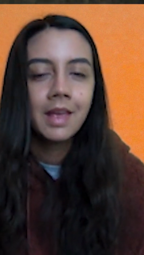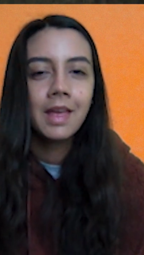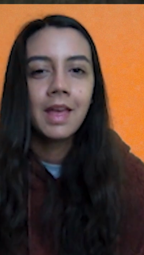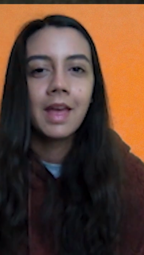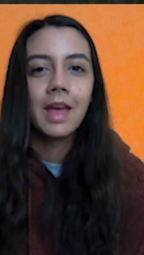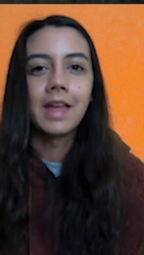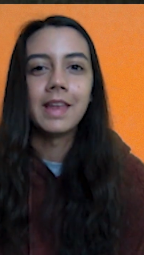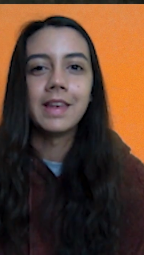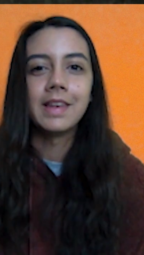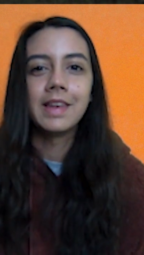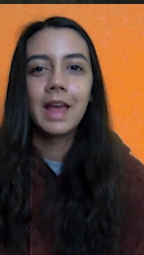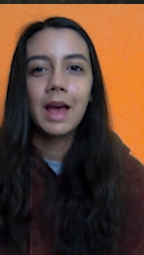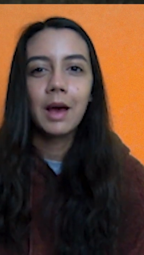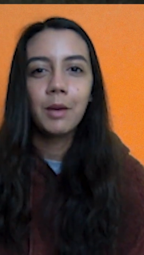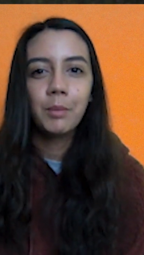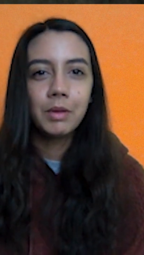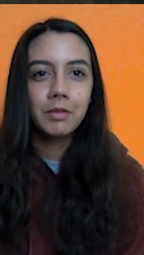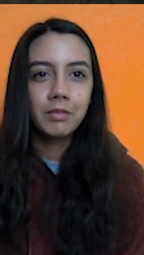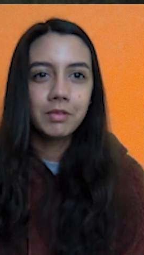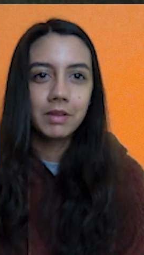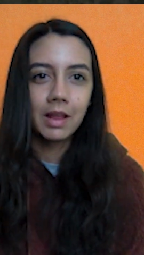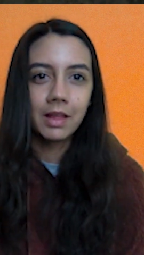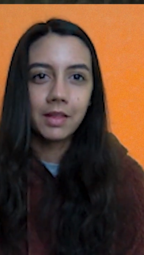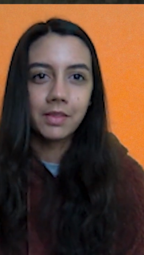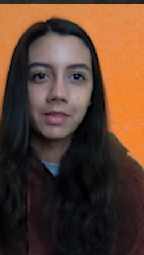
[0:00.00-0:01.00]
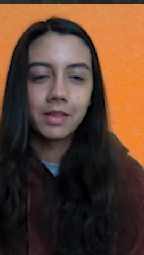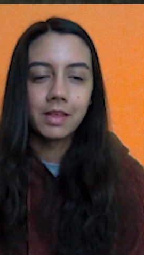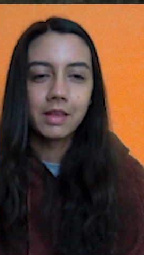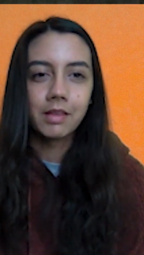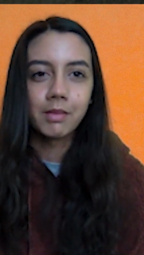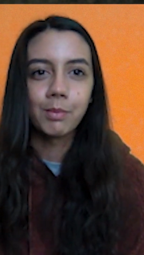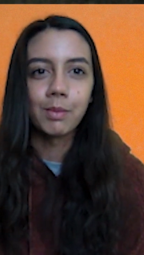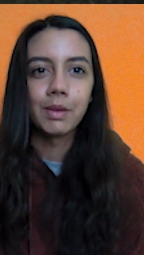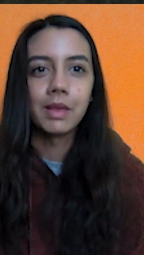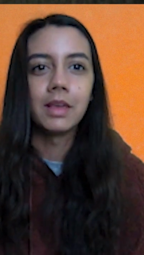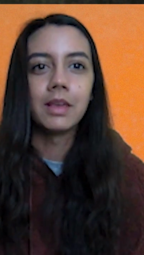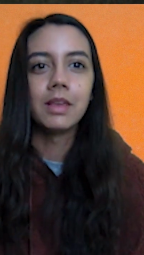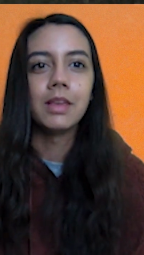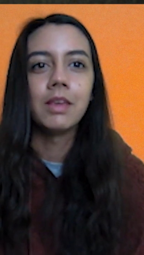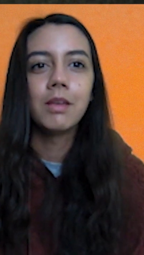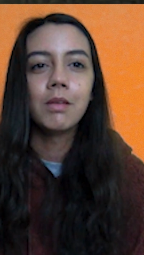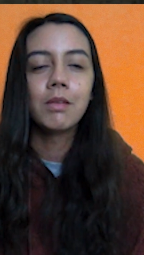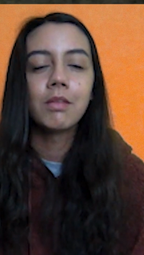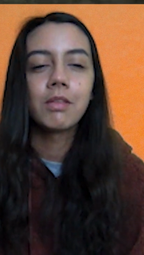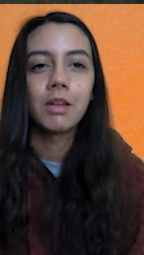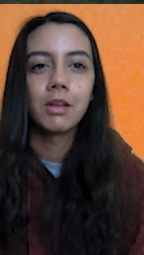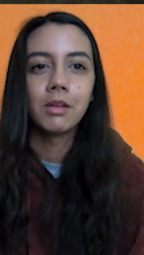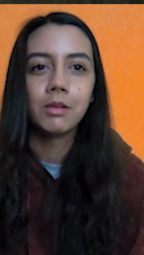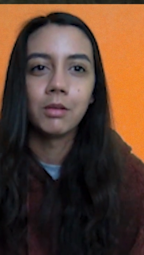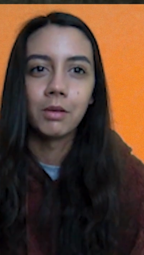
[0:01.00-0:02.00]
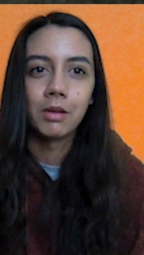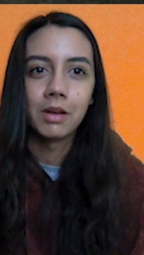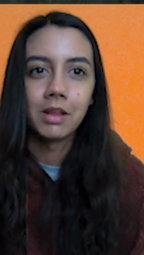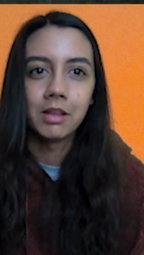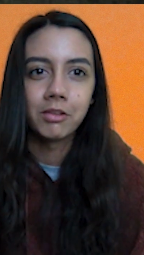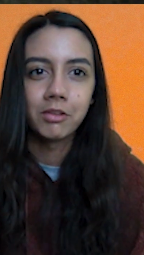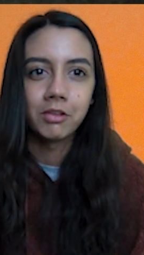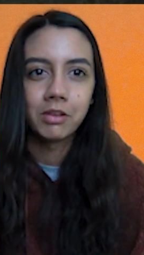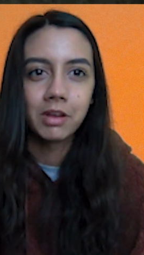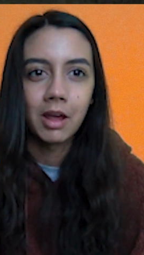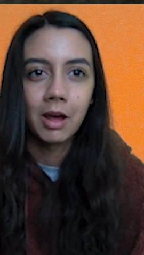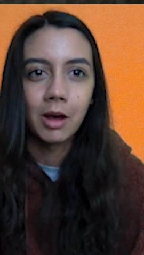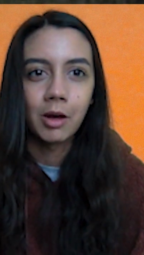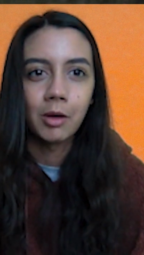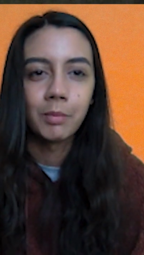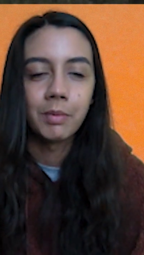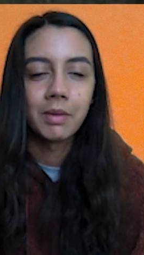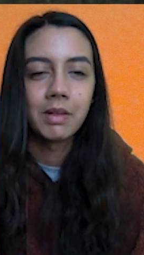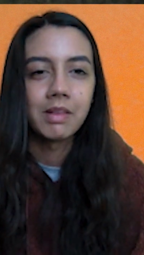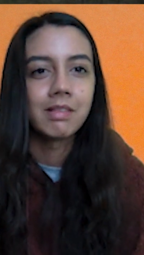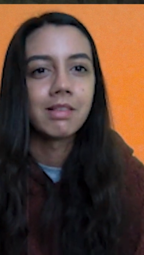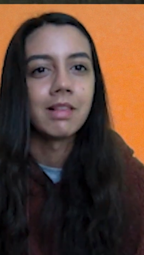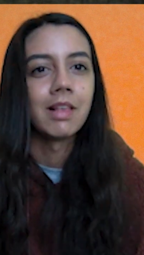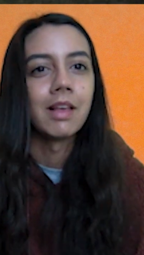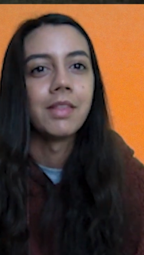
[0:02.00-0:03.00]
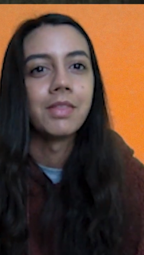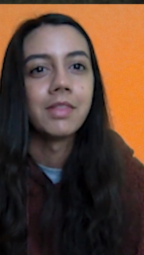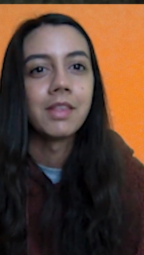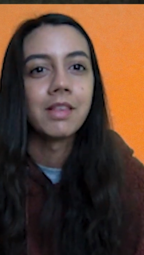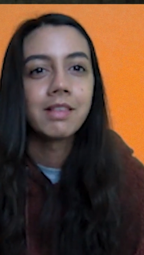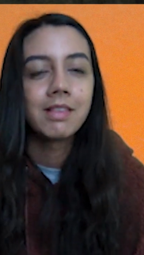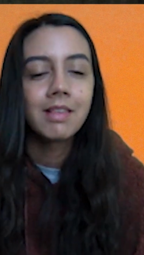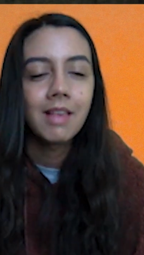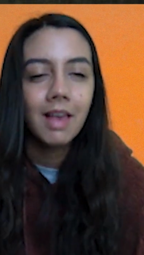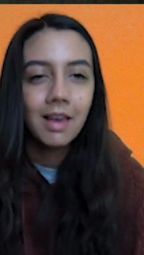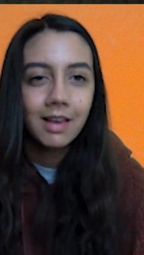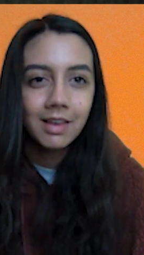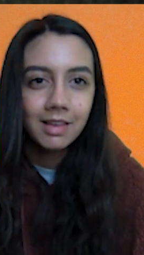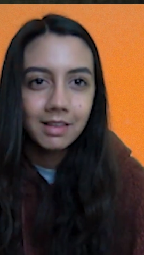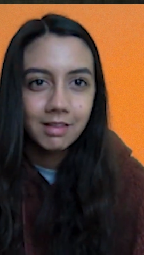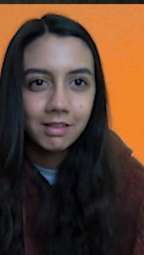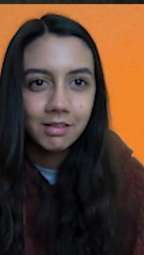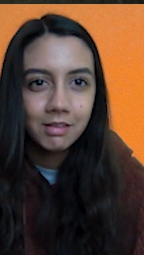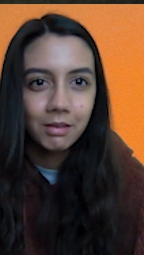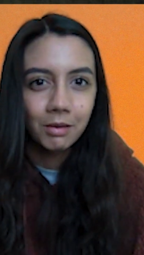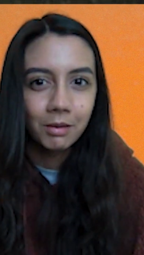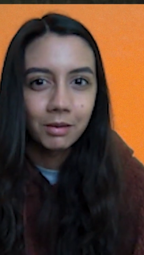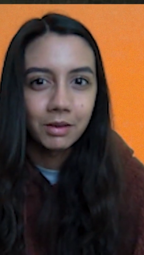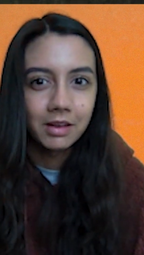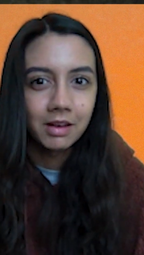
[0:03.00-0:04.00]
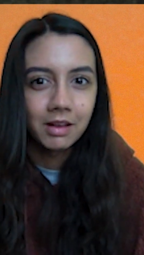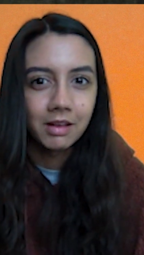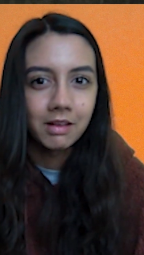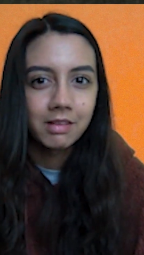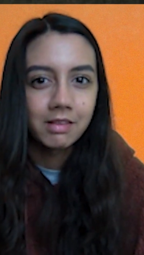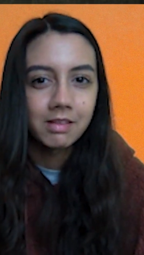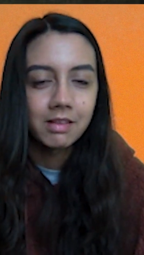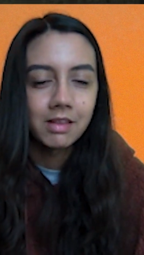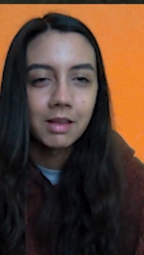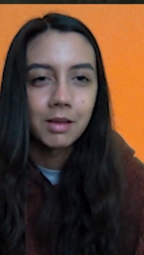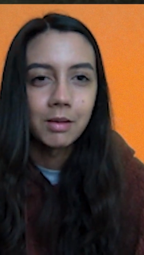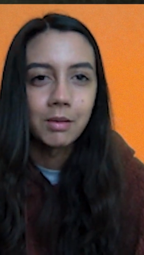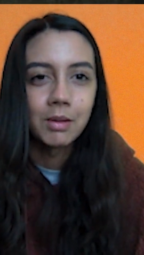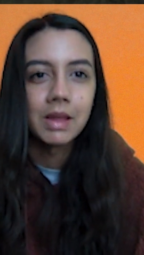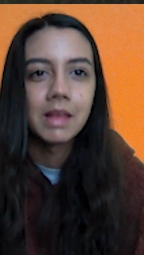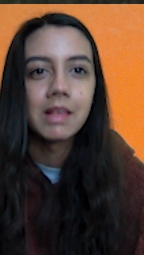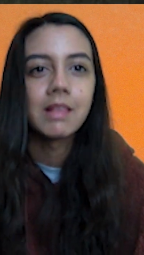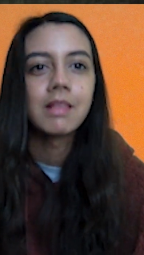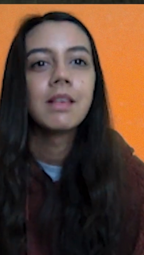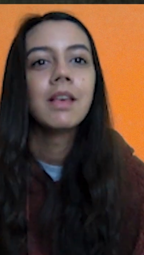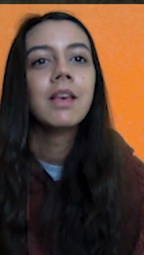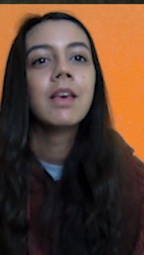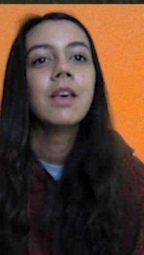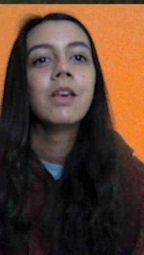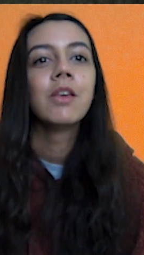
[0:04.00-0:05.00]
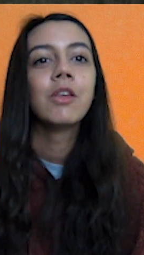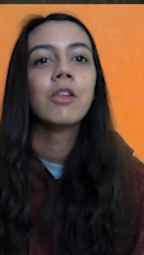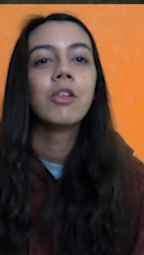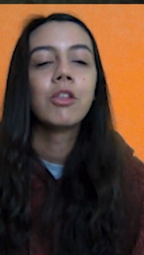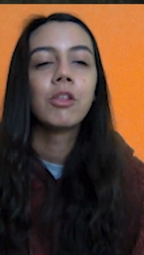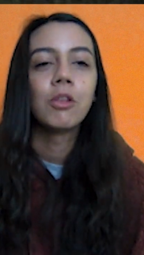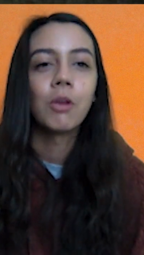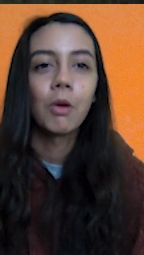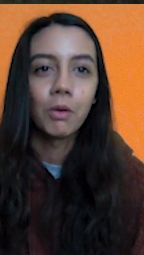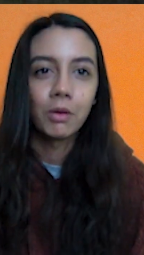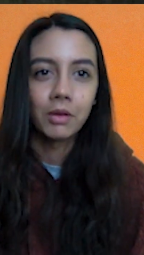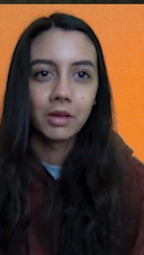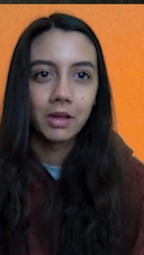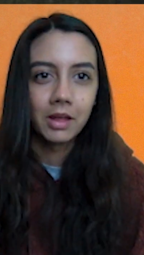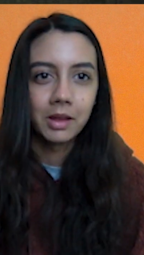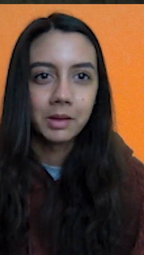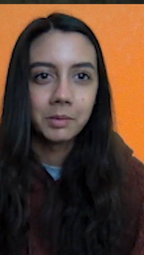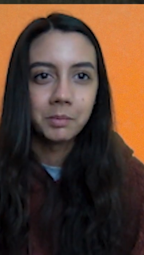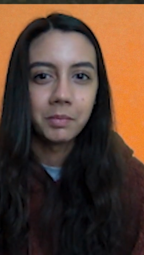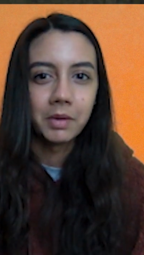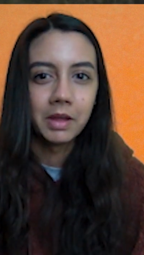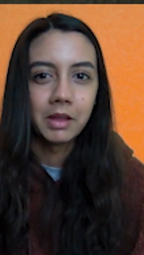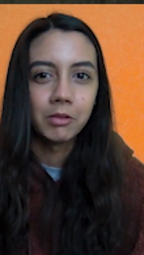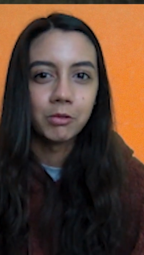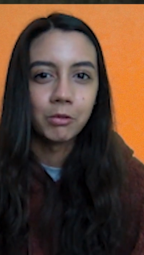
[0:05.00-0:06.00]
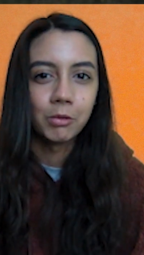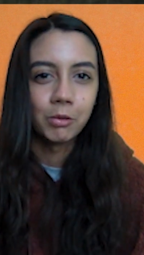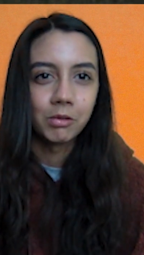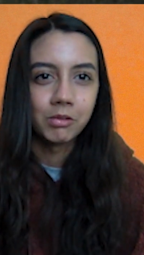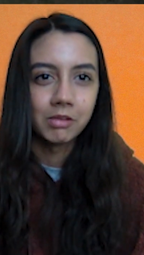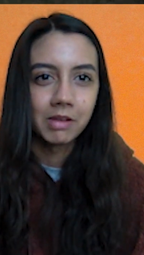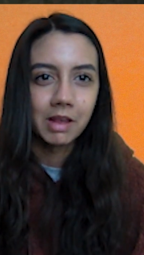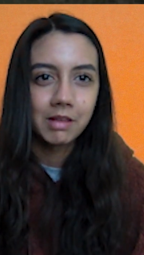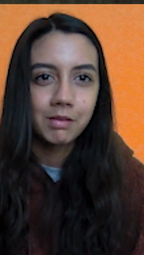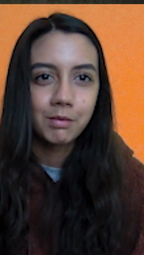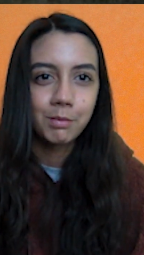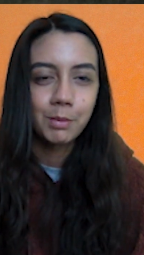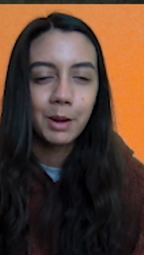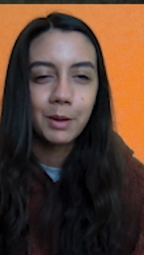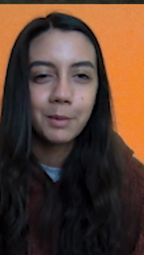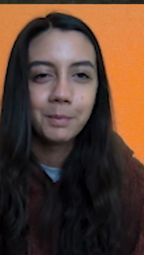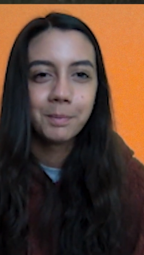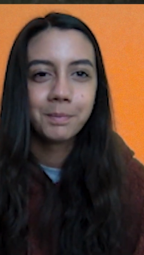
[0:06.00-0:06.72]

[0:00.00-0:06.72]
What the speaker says: And now we've learnt this, we can use our knowledge to help us learn the second song in our series, Shotgun by George Ezra.